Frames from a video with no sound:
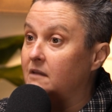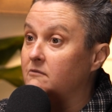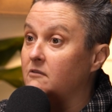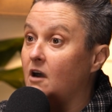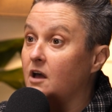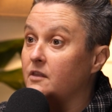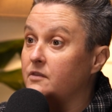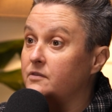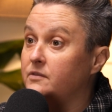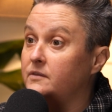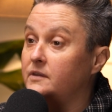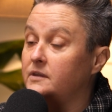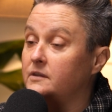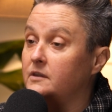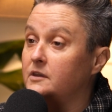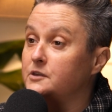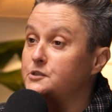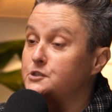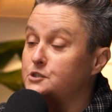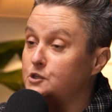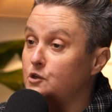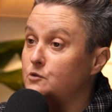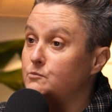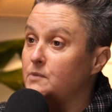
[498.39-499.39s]
rather than
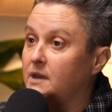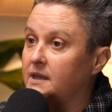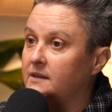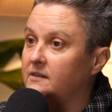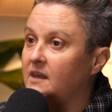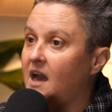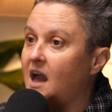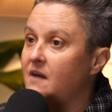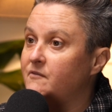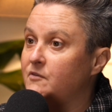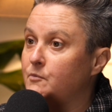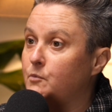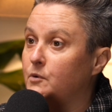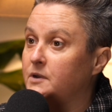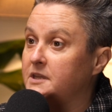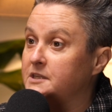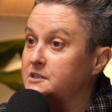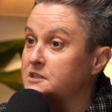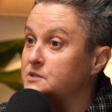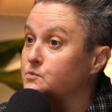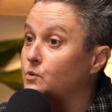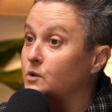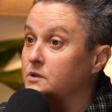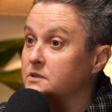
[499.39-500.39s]
assuming that everybody
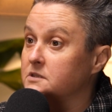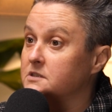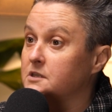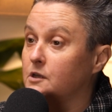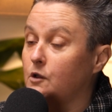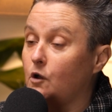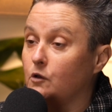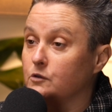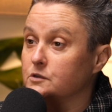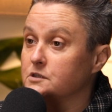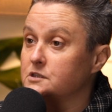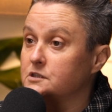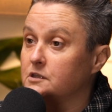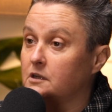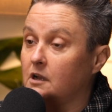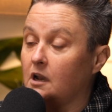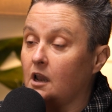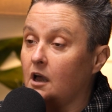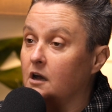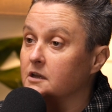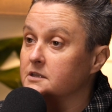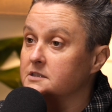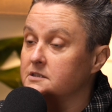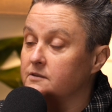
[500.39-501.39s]
just wants a constant
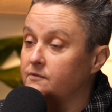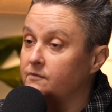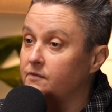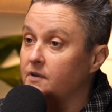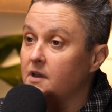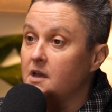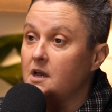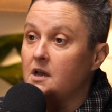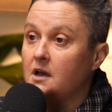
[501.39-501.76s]
glass of